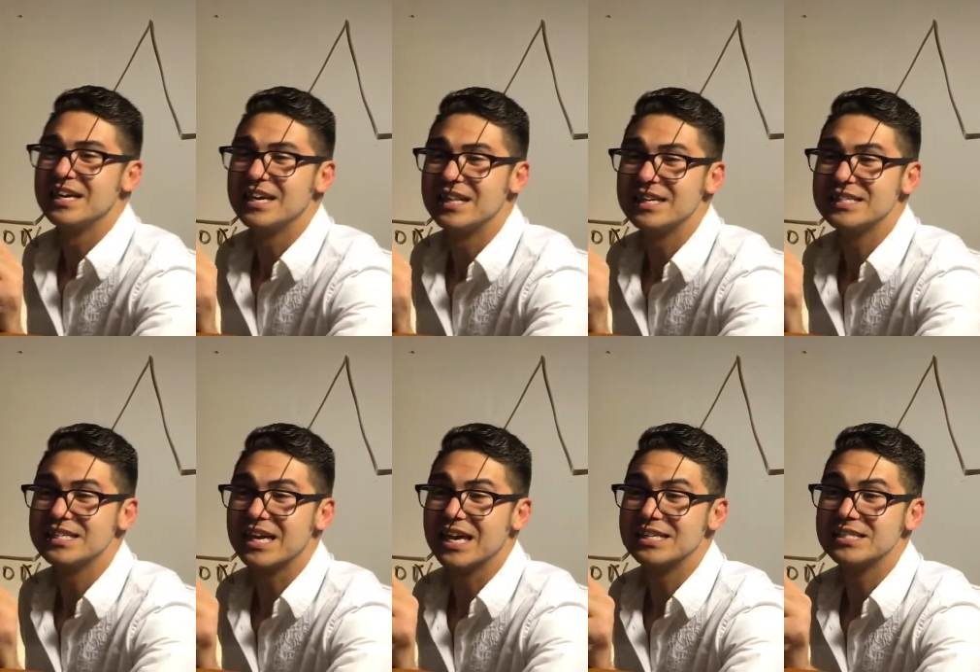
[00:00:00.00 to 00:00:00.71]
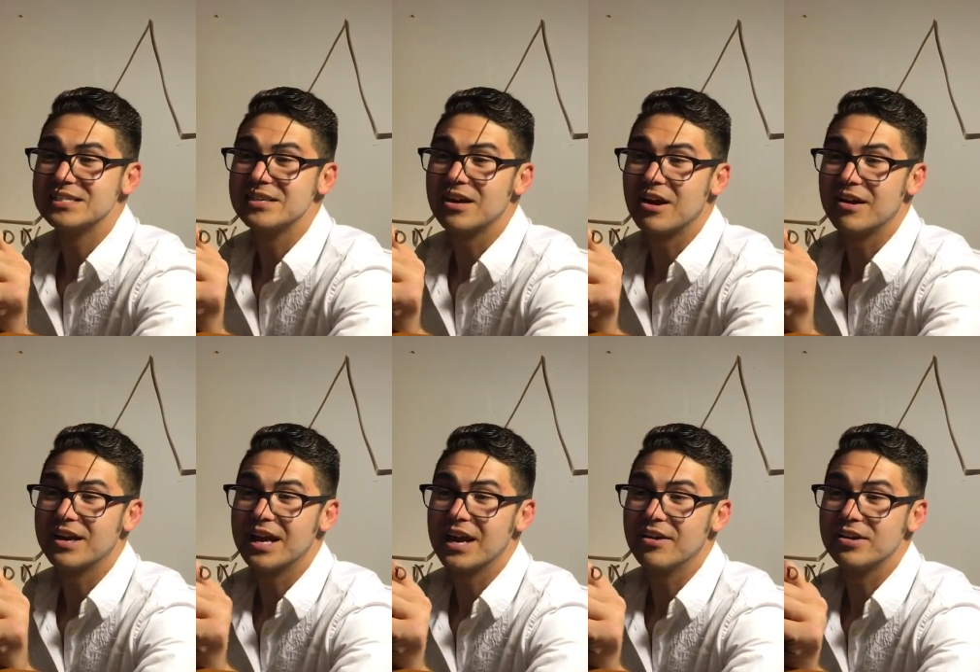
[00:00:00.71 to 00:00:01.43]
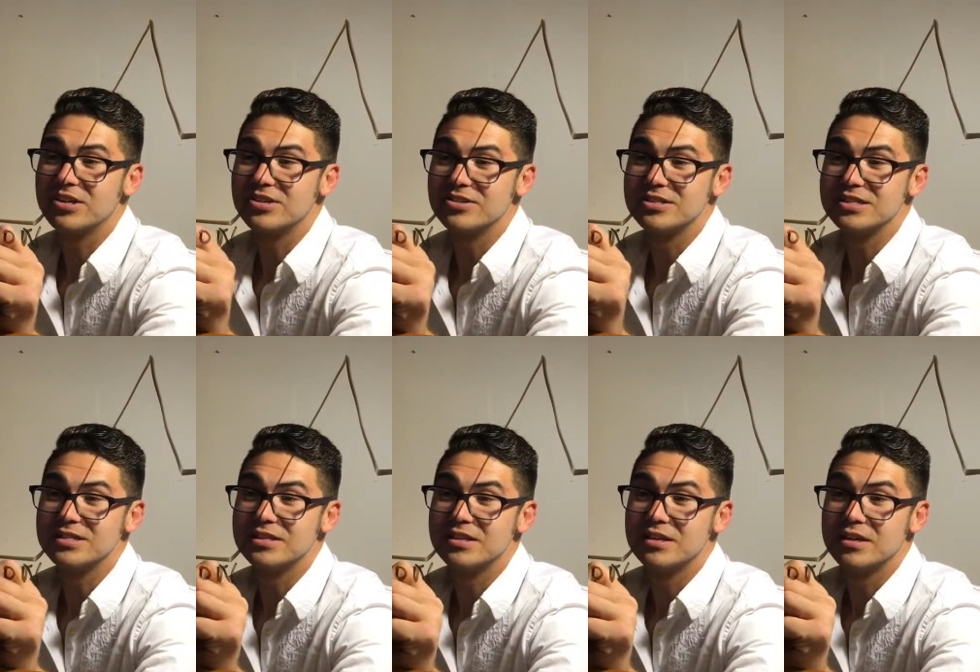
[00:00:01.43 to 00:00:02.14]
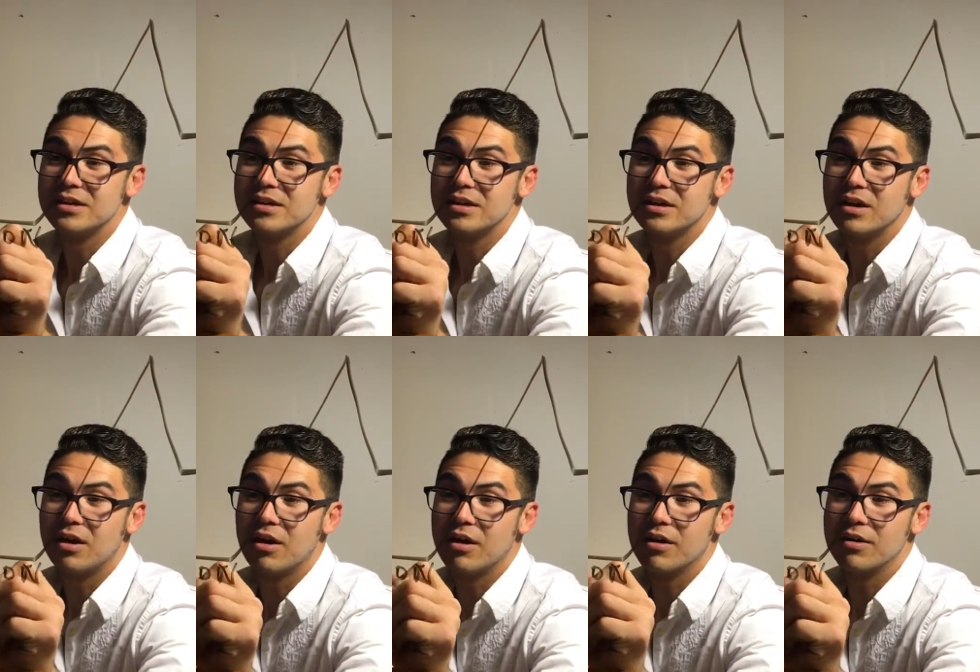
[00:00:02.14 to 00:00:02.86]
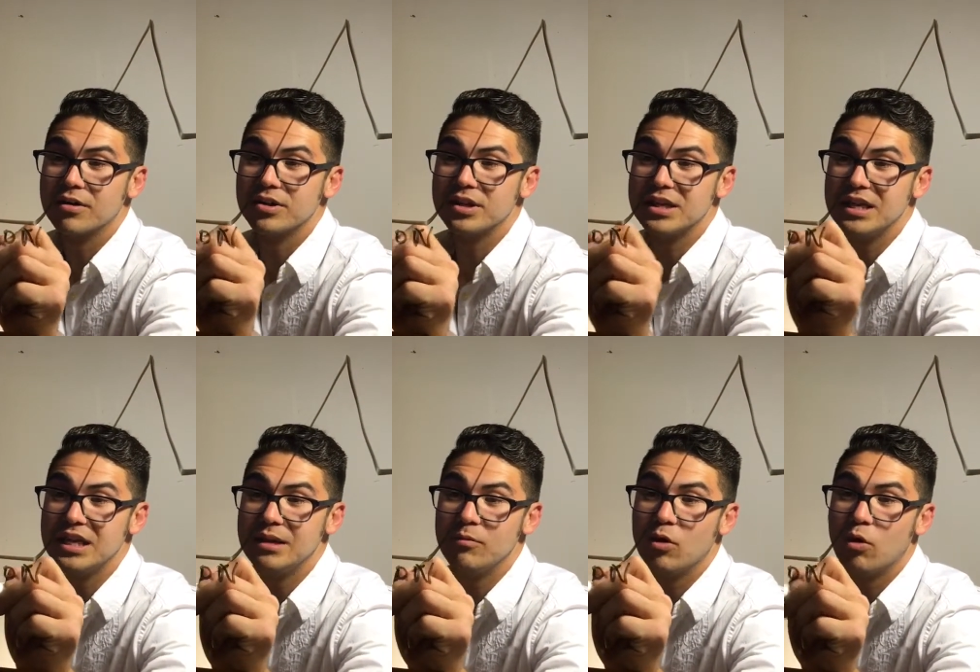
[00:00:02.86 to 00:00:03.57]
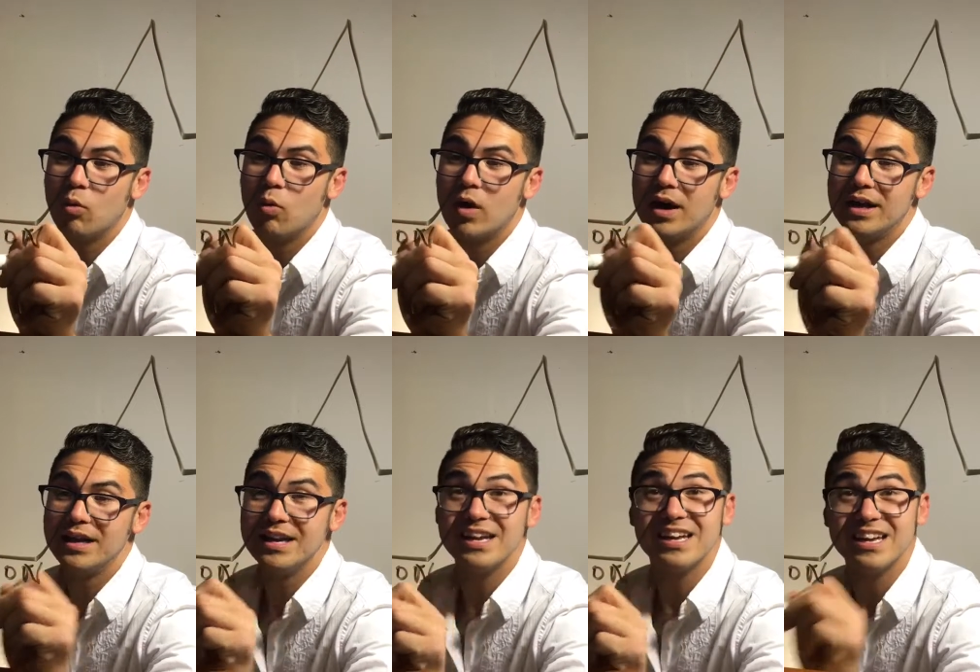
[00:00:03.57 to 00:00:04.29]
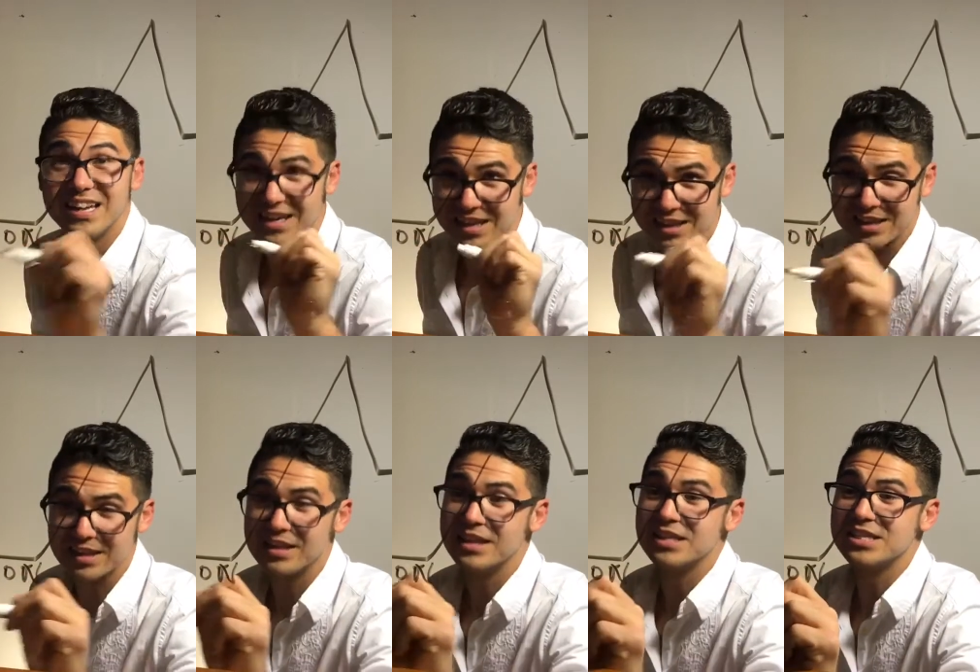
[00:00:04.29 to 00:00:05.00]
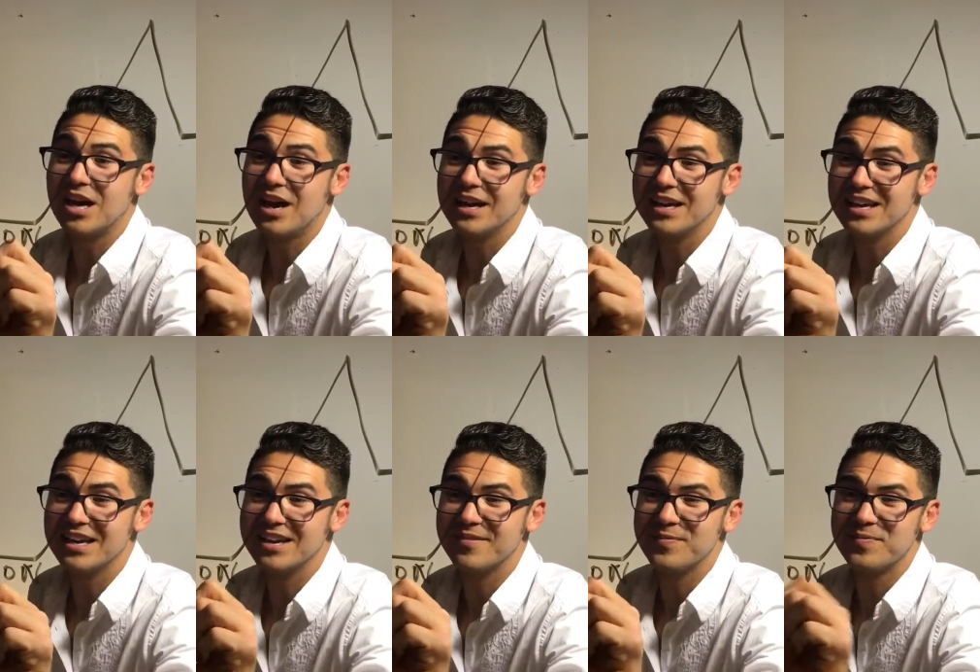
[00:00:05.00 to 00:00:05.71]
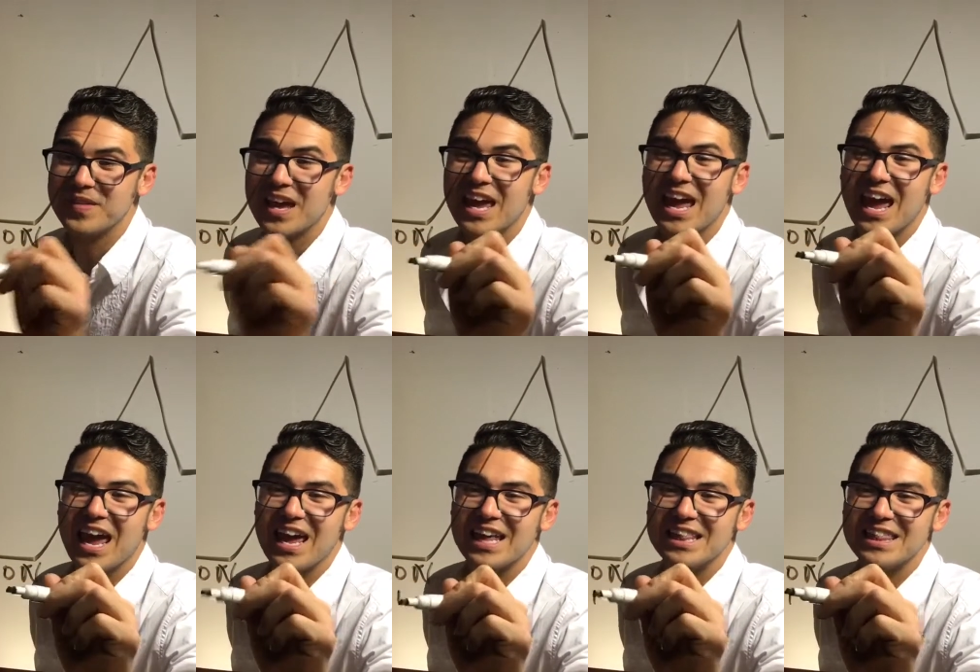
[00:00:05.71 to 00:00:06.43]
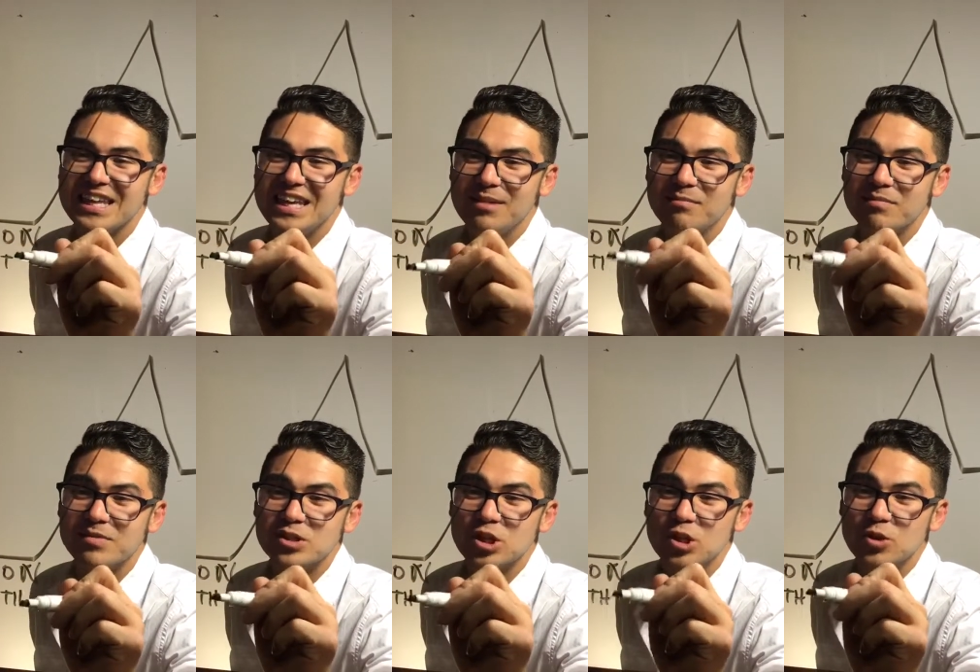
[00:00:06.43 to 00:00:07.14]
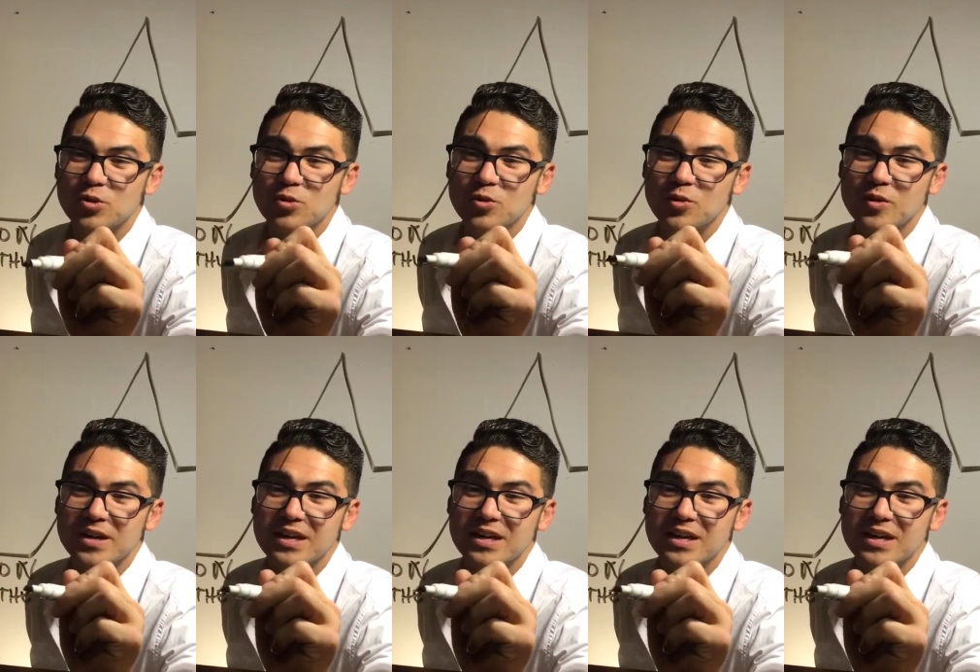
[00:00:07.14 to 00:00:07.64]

In this case, our characters are theme 1 in the tonic and theme 2